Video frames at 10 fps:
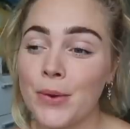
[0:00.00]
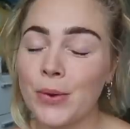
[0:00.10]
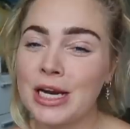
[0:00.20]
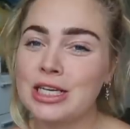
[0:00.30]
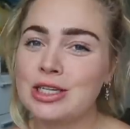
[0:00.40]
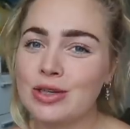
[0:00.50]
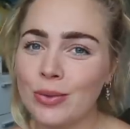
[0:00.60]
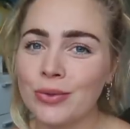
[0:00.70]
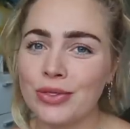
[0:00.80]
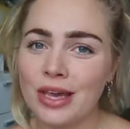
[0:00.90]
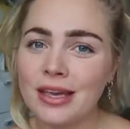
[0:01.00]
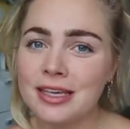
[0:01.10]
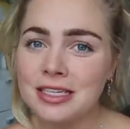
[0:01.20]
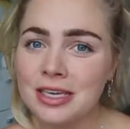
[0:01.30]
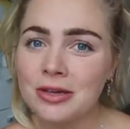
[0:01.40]
But what I don't think
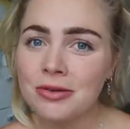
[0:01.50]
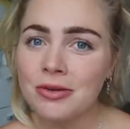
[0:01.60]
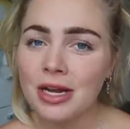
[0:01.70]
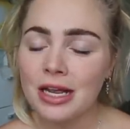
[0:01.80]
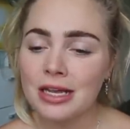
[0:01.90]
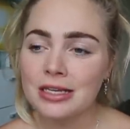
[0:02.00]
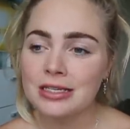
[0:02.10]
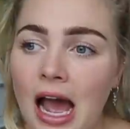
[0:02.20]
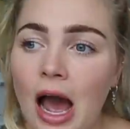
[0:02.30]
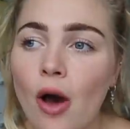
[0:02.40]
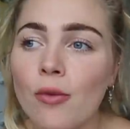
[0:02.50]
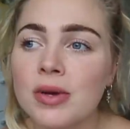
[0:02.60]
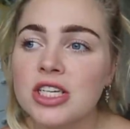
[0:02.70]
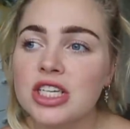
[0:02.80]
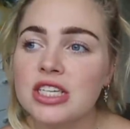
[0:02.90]
is cute is how
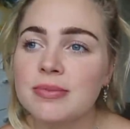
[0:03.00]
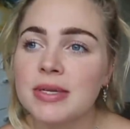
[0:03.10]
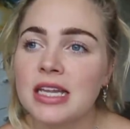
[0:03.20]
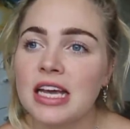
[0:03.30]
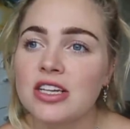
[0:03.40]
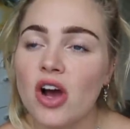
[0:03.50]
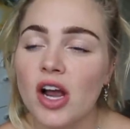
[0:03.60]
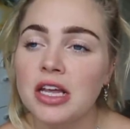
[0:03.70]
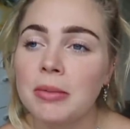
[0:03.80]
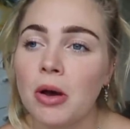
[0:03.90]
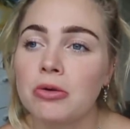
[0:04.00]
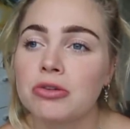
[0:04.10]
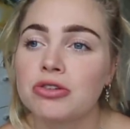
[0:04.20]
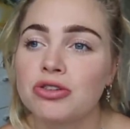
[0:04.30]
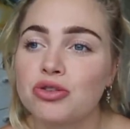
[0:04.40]
much he's been like talking
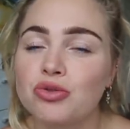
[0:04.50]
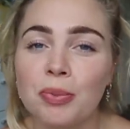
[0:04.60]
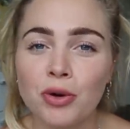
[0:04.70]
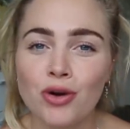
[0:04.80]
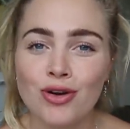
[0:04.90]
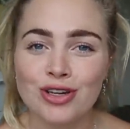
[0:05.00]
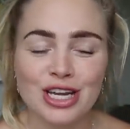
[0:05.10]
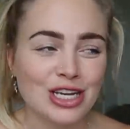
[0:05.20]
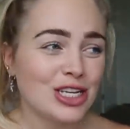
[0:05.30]
about strippers and